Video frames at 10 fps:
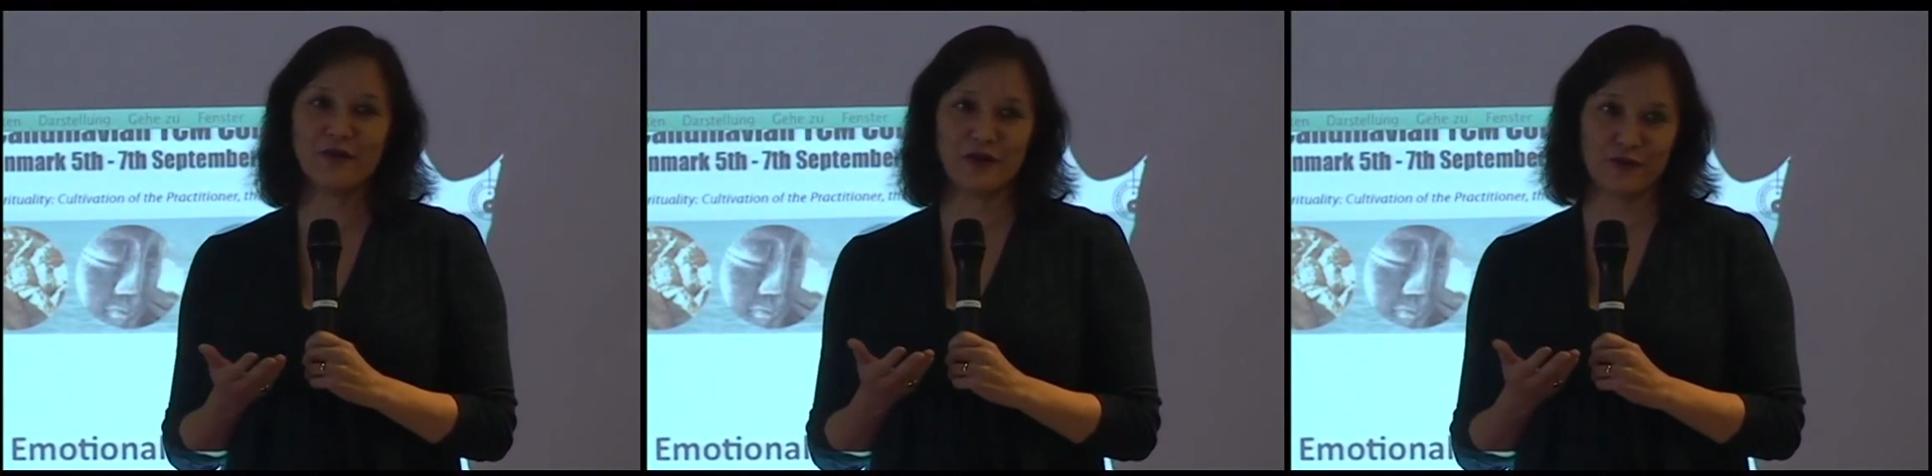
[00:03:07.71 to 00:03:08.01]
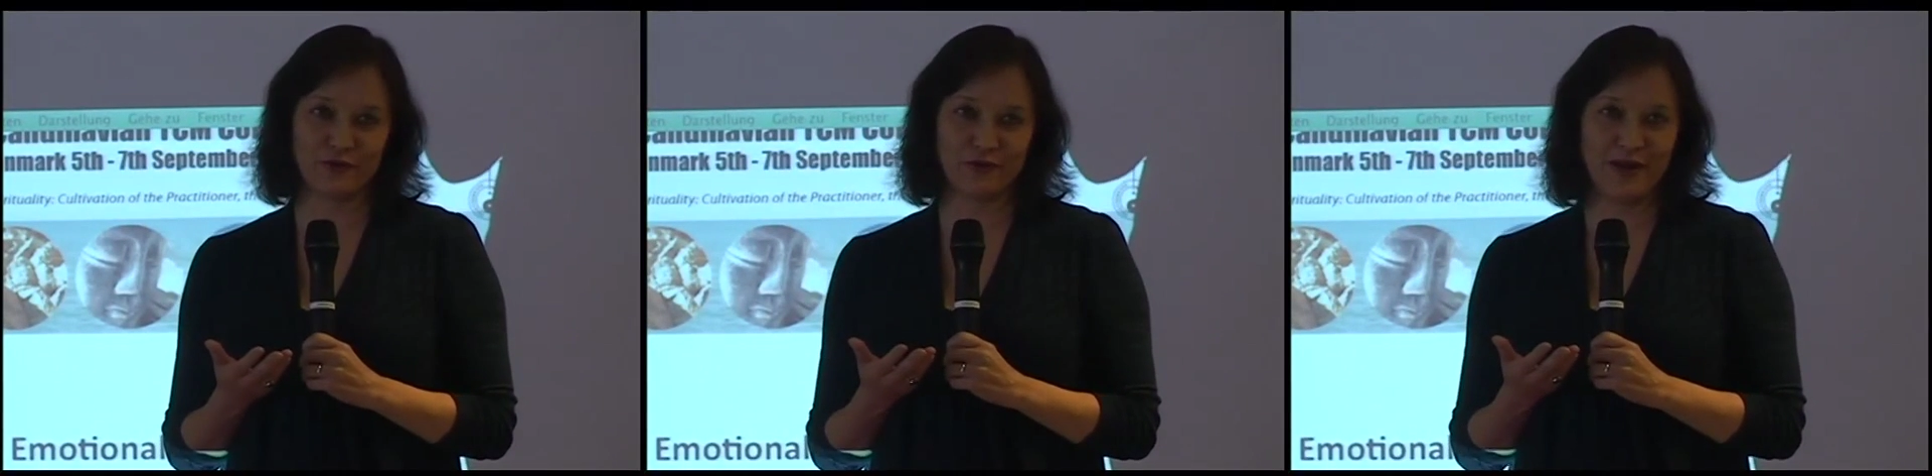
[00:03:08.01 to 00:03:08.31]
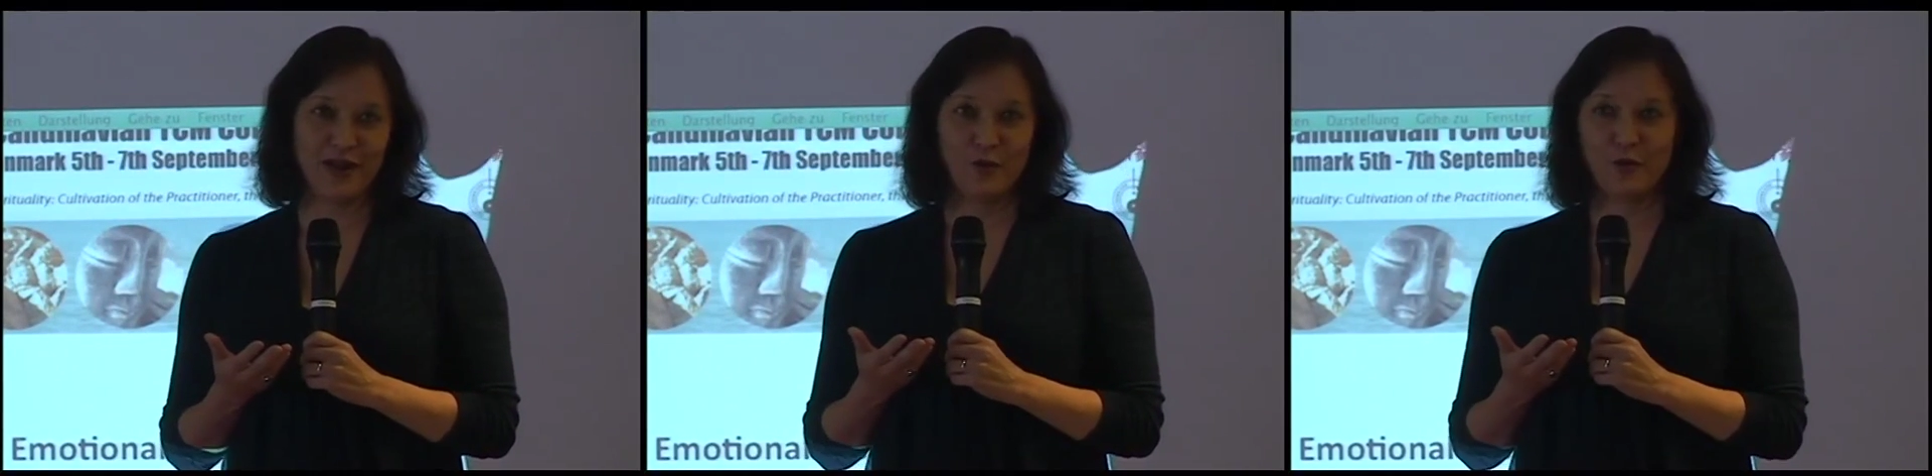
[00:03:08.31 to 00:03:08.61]
you
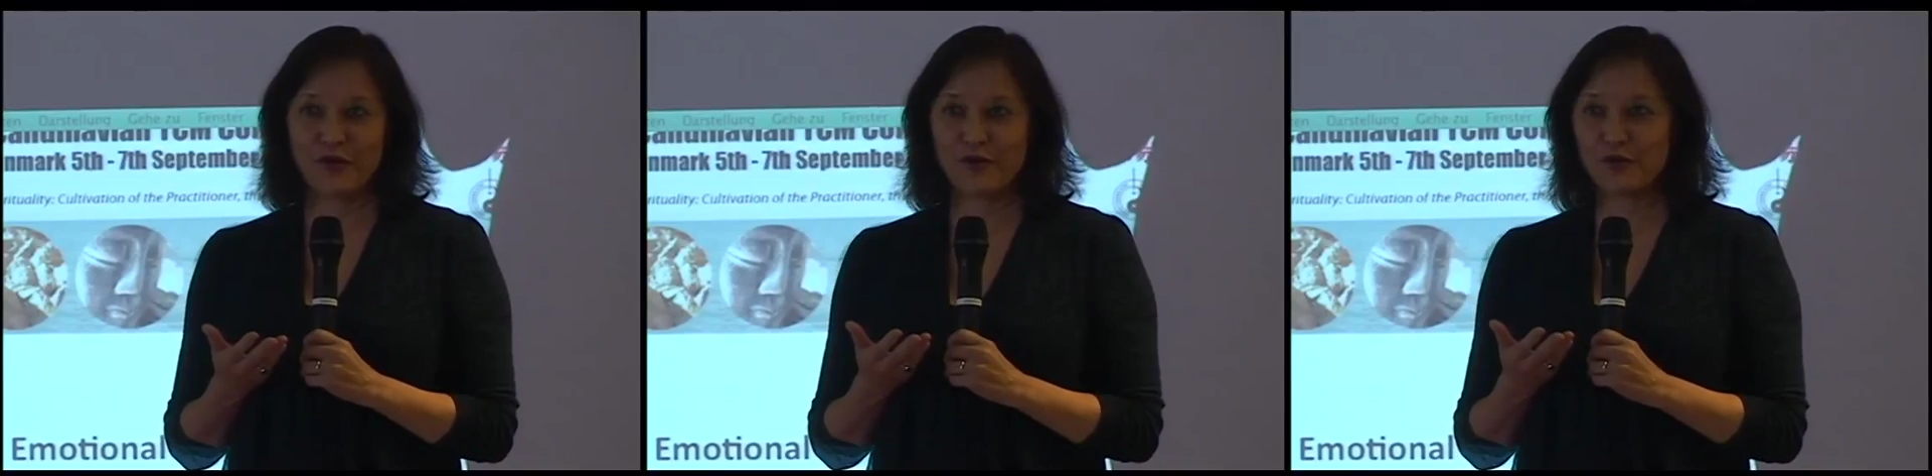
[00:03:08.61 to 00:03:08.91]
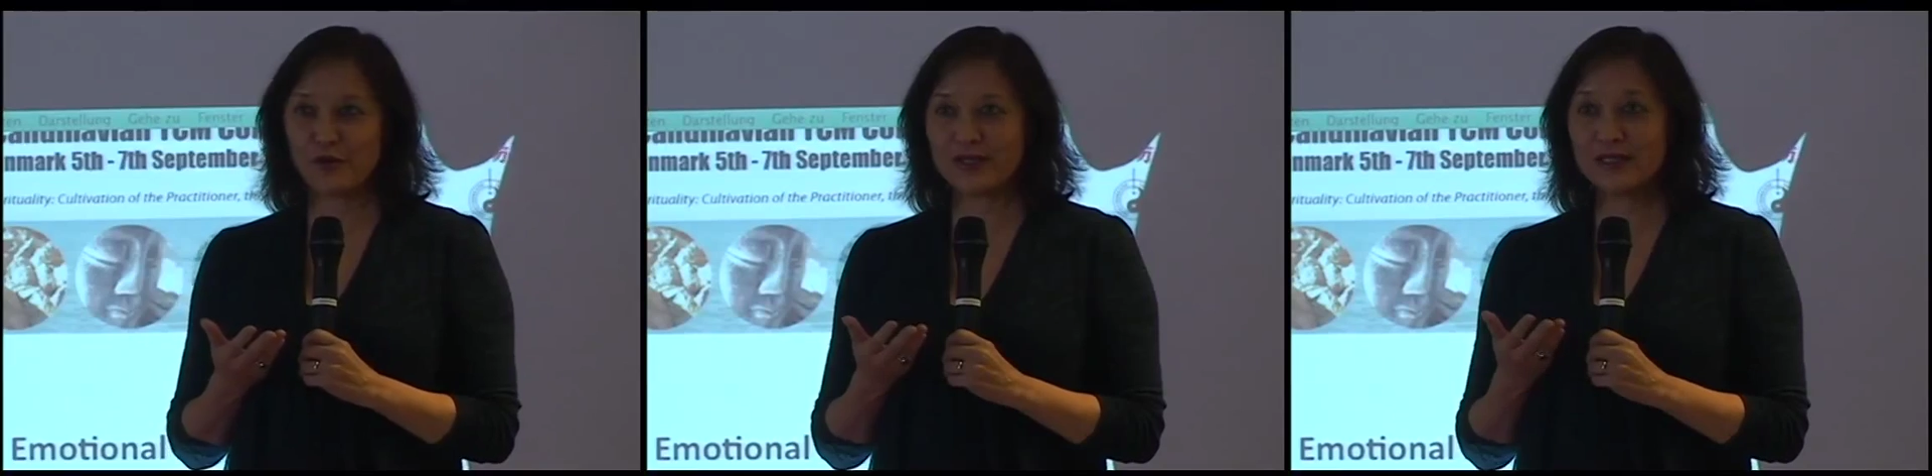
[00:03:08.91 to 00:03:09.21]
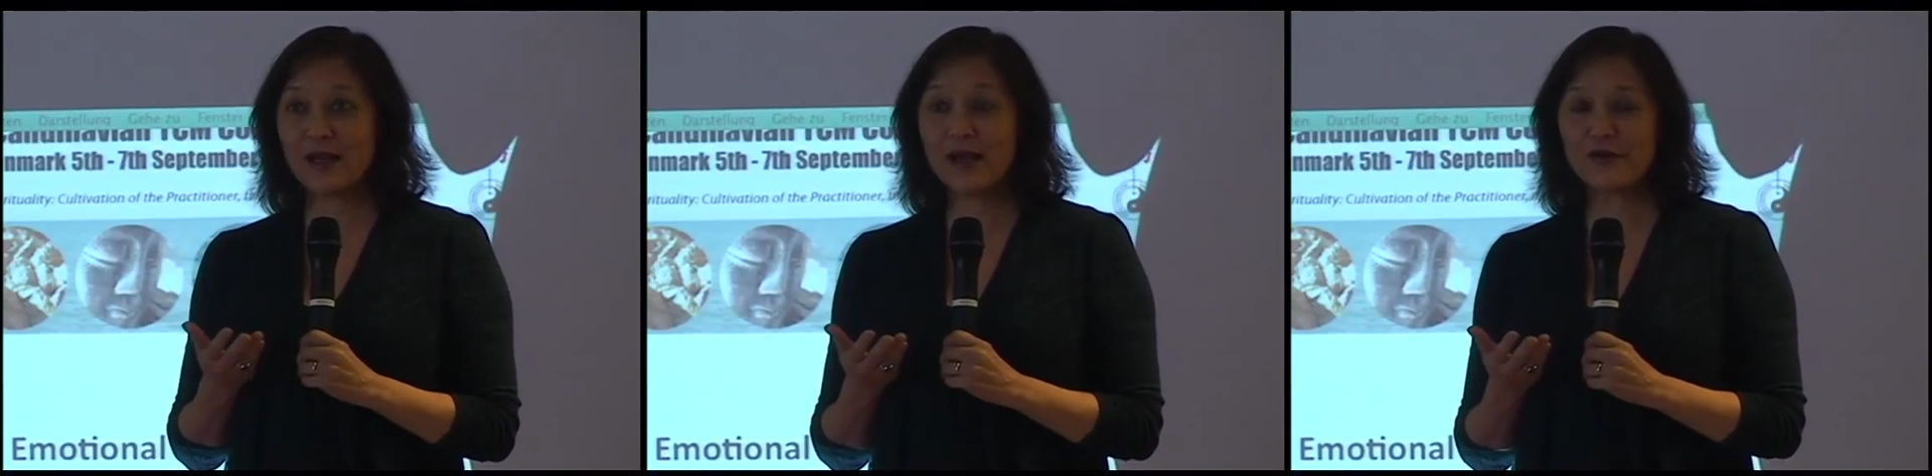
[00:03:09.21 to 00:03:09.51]
whether you're going to
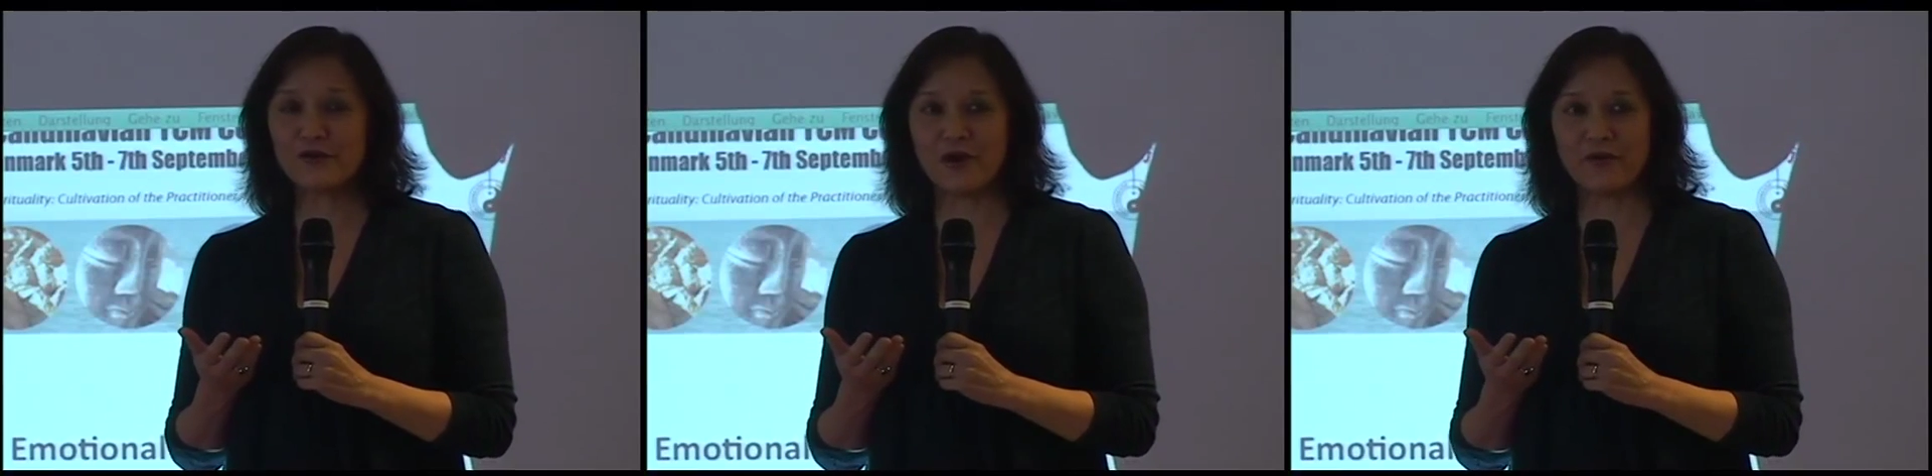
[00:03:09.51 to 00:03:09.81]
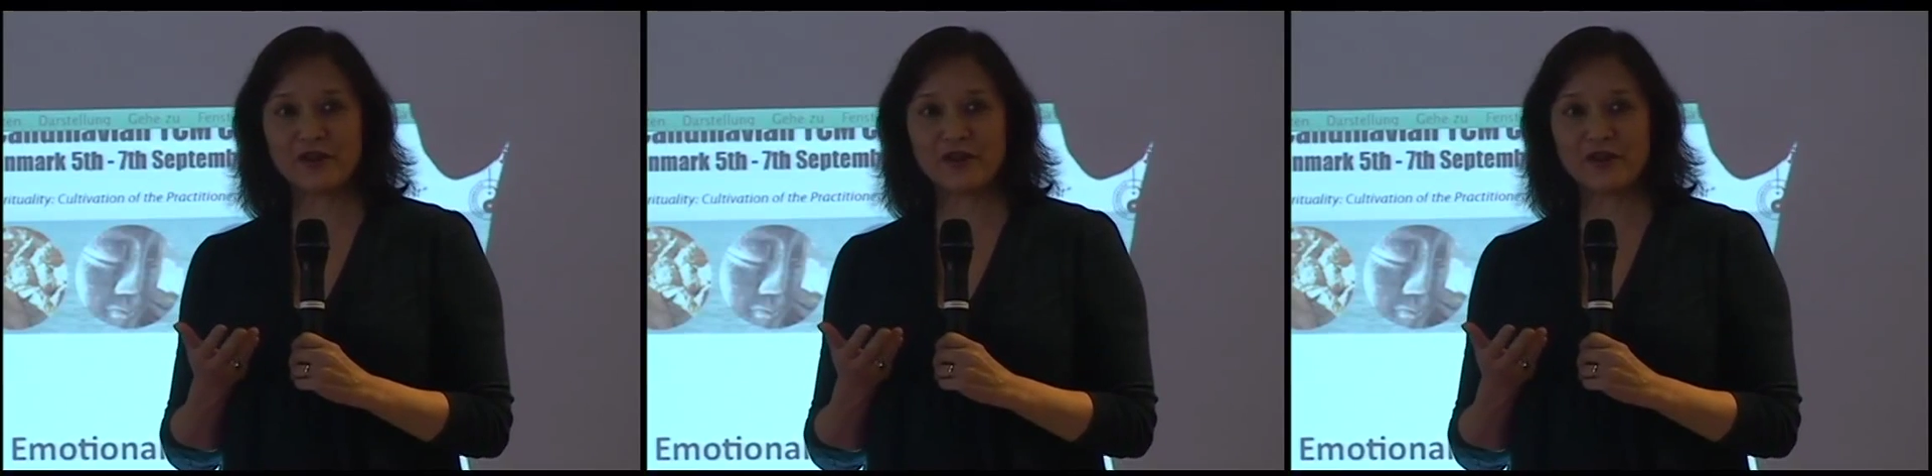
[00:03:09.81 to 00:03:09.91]
die or not.